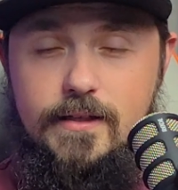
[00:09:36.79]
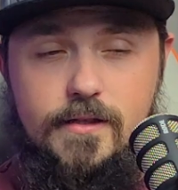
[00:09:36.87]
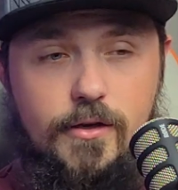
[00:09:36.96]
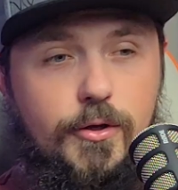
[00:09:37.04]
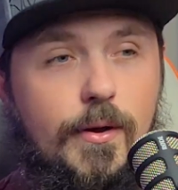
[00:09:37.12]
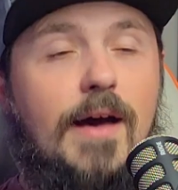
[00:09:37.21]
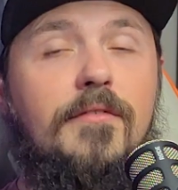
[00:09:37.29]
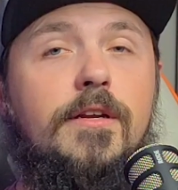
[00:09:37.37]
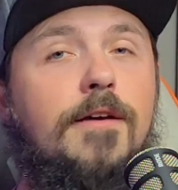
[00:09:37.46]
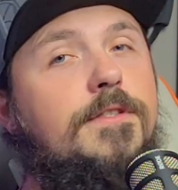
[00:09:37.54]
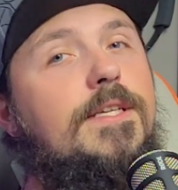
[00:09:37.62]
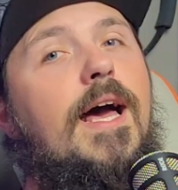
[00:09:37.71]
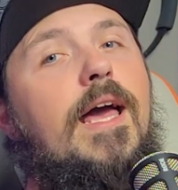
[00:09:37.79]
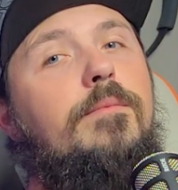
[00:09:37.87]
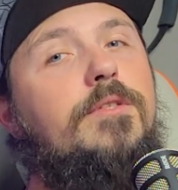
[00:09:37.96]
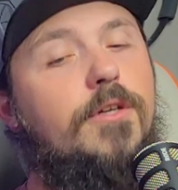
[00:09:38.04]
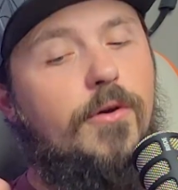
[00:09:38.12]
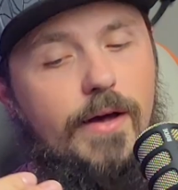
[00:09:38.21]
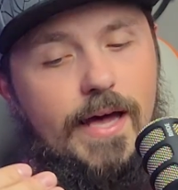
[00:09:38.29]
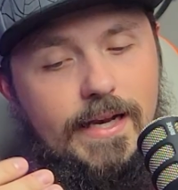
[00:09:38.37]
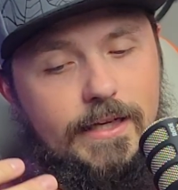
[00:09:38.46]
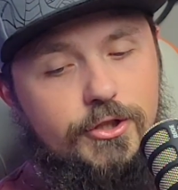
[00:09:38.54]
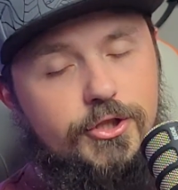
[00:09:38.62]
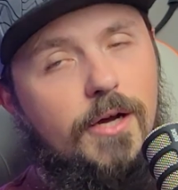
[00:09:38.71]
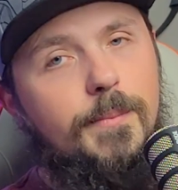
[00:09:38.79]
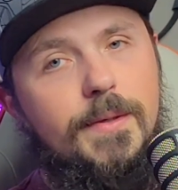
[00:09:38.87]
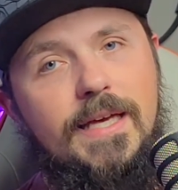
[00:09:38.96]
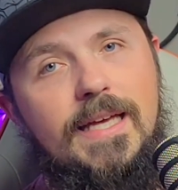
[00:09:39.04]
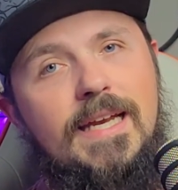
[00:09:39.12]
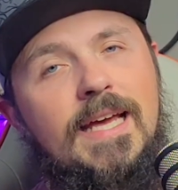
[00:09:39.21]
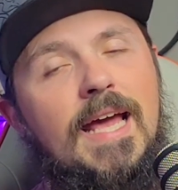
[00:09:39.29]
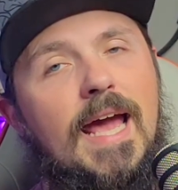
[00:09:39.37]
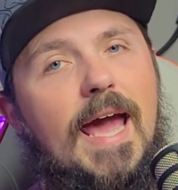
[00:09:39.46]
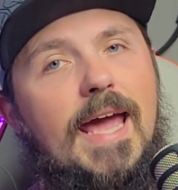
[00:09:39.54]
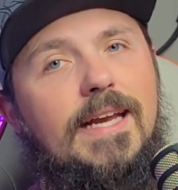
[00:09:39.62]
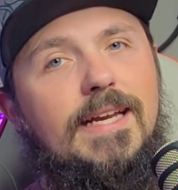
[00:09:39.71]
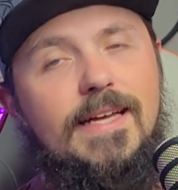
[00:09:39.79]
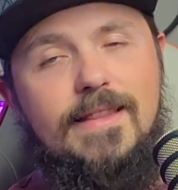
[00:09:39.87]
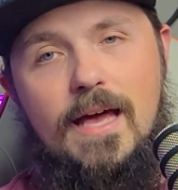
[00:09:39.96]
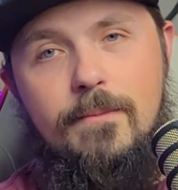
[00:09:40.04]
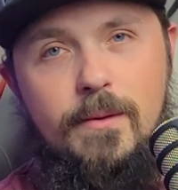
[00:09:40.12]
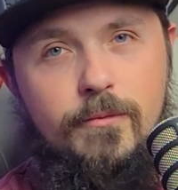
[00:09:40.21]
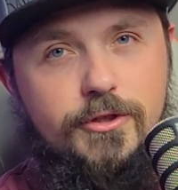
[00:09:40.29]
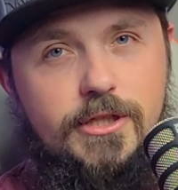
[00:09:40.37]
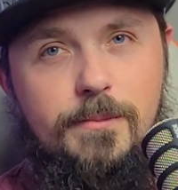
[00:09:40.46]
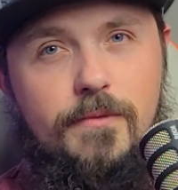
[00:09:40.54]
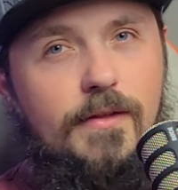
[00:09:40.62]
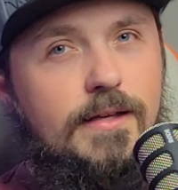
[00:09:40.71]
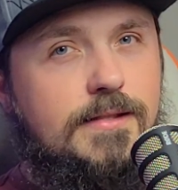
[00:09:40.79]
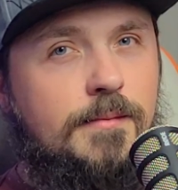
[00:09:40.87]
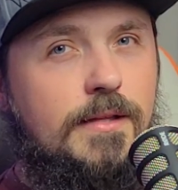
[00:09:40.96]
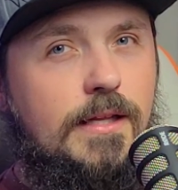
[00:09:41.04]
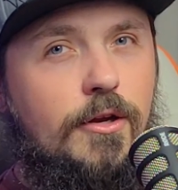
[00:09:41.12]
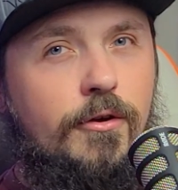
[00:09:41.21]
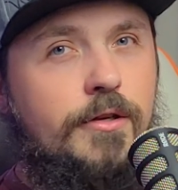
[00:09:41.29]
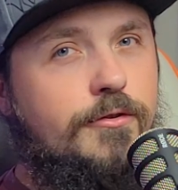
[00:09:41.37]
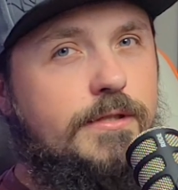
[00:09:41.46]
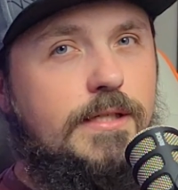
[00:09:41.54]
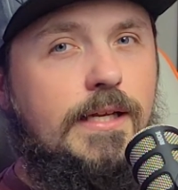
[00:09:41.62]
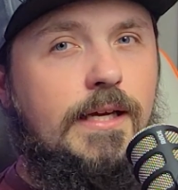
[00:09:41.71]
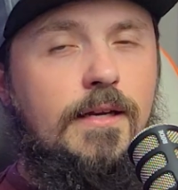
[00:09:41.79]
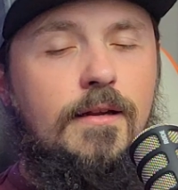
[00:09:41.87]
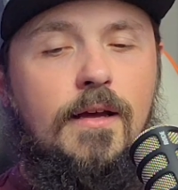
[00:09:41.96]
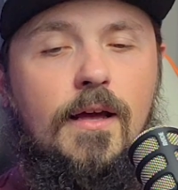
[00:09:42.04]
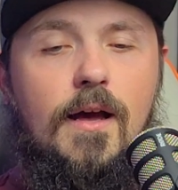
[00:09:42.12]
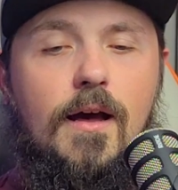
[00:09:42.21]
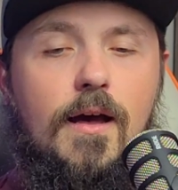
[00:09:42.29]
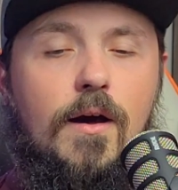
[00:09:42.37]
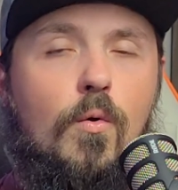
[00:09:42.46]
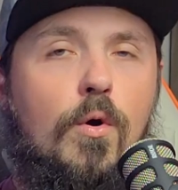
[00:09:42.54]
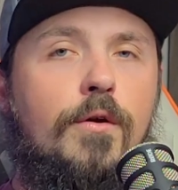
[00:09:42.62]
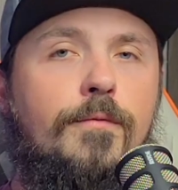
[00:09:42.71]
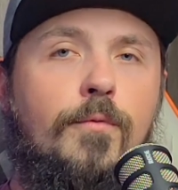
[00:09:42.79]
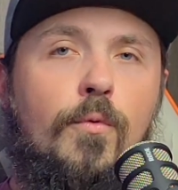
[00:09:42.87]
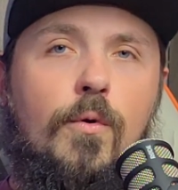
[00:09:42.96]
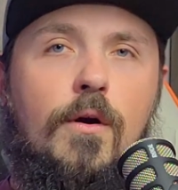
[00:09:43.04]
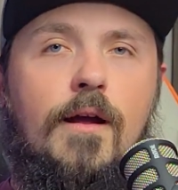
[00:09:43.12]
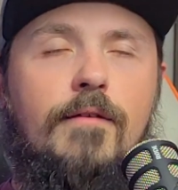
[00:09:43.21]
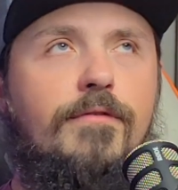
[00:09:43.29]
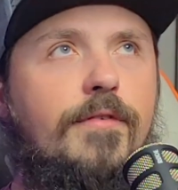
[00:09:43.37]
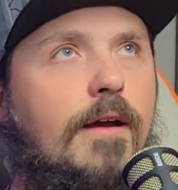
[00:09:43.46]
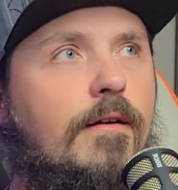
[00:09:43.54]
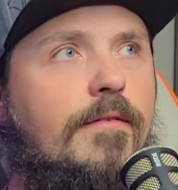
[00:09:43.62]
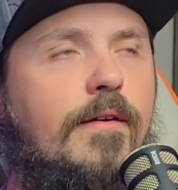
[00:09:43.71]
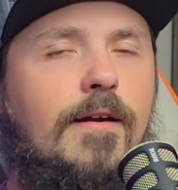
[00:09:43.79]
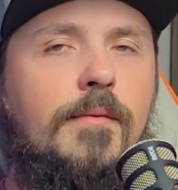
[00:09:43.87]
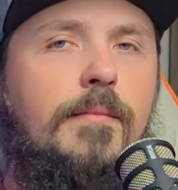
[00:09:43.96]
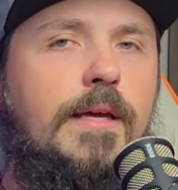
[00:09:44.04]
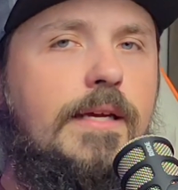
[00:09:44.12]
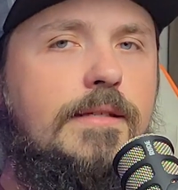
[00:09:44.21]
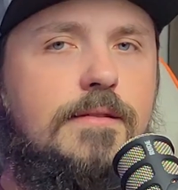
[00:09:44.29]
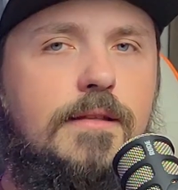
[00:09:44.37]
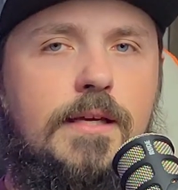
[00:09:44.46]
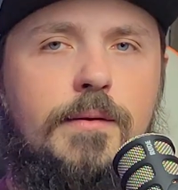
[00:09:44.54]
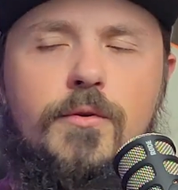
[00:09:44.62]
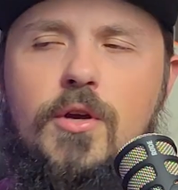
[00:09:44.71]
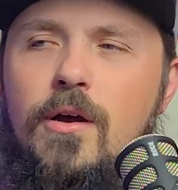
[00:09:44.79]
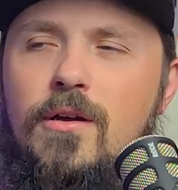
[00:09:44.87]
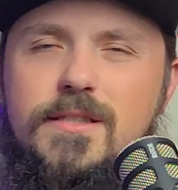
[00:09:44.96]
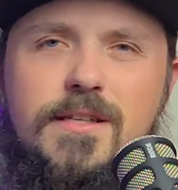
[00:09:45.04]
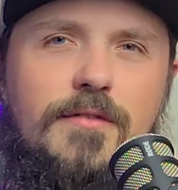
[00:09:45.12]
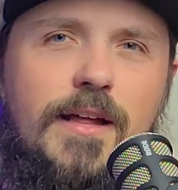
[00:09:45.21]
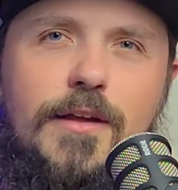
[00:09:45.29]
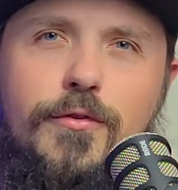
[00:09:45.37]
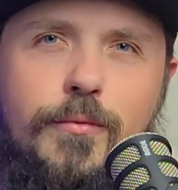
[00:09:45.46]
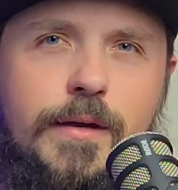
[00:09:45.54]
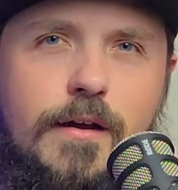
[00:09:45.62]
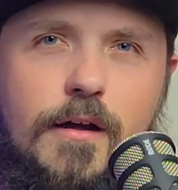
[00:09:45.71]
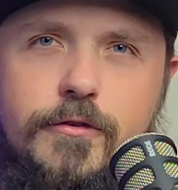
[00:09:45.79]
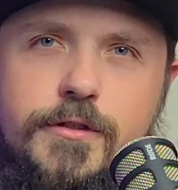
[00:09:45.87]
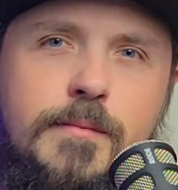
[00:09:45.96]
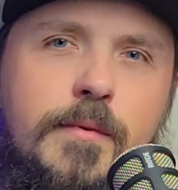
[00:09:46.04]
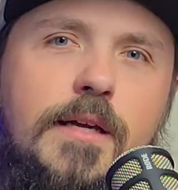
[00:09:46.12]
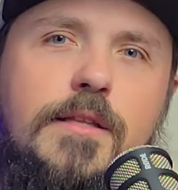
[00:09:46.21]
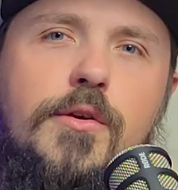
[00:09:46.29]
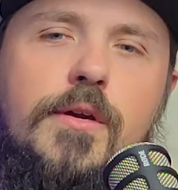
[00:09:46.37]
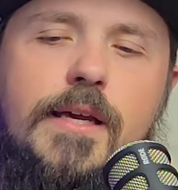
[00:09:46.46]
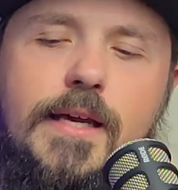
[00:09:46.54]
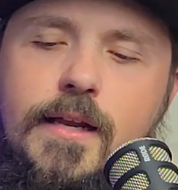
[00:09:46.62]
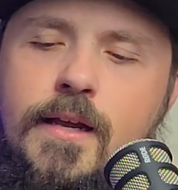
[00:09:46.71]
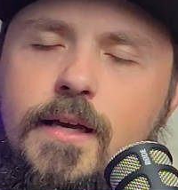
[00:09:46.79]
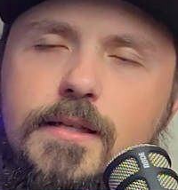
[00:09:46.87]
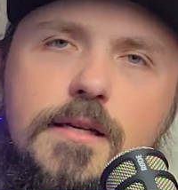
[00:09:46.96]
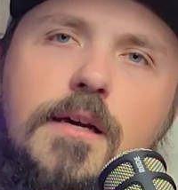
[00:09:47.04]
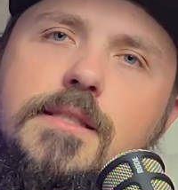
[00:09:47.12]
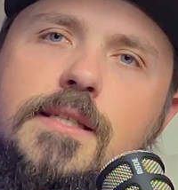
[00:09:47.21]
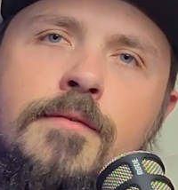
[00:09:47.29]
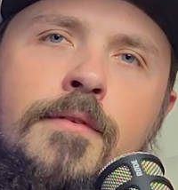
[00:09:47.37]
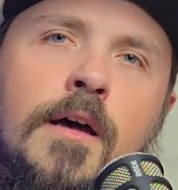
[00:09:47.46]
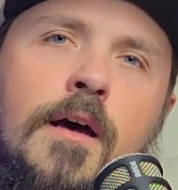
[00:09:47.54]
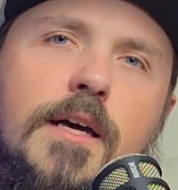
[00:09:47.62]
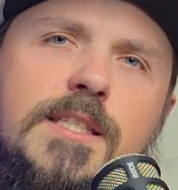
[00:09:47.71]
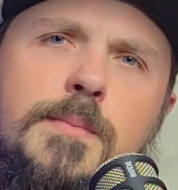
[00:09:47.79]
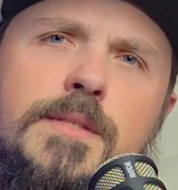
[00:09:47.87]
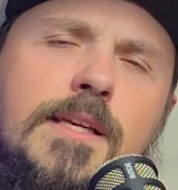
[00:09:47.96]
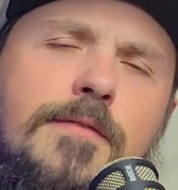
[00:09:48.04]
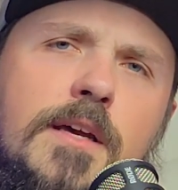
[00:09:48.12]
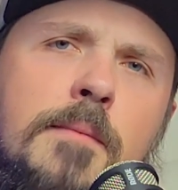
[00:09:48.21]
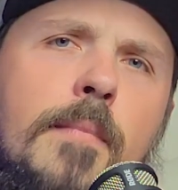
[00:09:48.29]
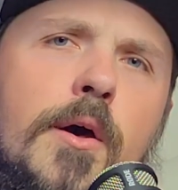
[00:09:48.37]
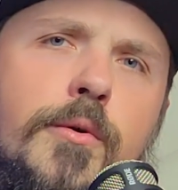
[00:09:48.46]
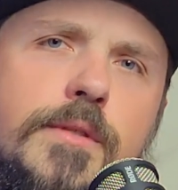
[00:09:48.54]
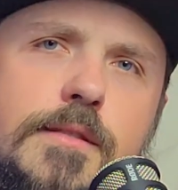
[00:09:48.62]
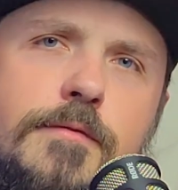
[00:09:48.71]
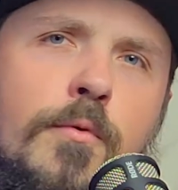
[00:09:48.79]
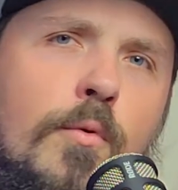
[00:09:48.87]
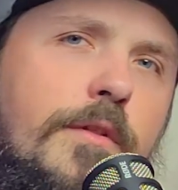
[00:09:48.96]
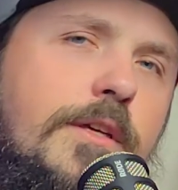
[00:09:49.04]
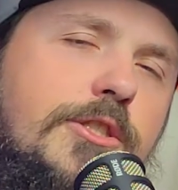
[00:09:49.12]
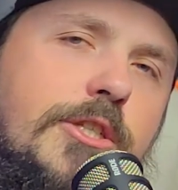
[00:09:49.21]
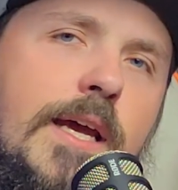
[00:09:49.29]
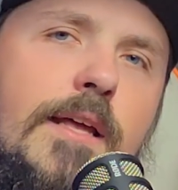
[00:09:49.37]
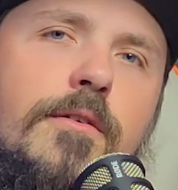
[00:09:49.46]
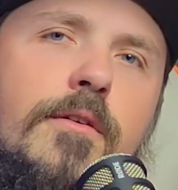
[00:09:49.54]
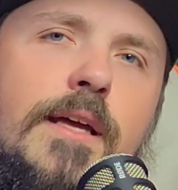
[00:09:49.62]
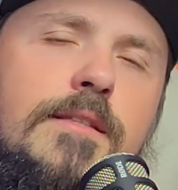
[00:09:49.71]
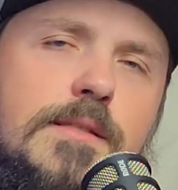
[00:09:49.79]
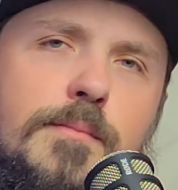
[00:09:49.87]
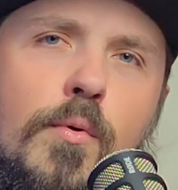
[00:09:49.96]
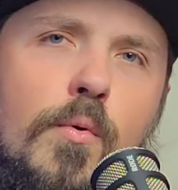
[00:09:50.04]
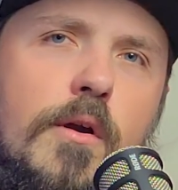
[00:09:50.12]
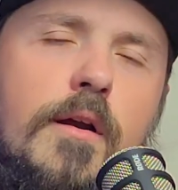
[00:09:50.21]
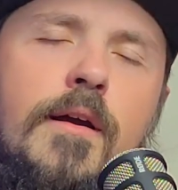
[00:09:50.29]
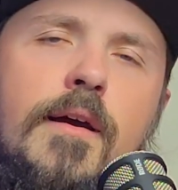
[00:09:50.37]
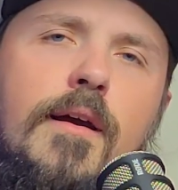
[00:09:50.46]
So you have enough time to go ahead and jump in and get that membership if that's something that you're interested in, or for a very, very measly cost of like $3 a month. You can get tons of specific emotes for this channel and support.